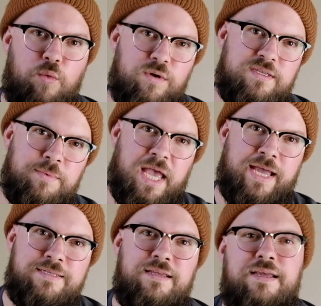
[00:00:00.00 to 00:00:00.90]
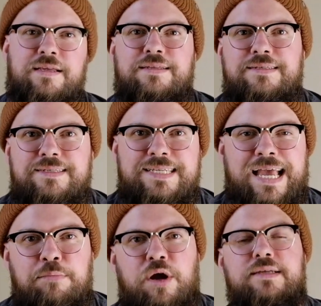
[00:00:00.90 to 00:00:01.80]
What's up, guys?
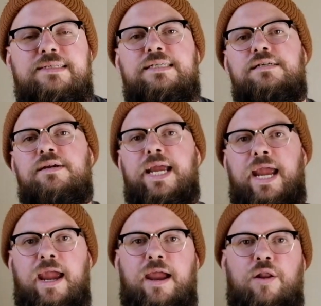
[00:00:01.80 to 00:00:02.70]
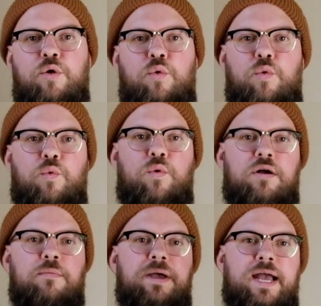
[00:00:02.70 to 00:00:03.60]
Zach Parks here, and
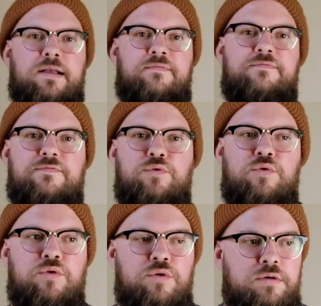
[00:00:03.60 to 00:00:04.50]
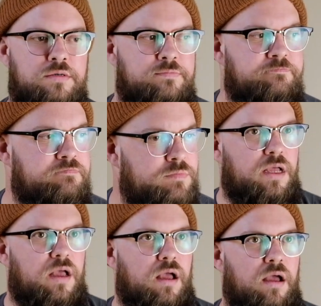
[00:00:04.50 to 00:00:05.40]
welcome back for
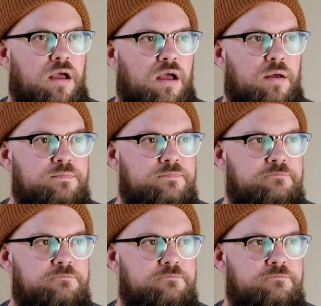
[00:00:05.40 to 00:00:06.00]
another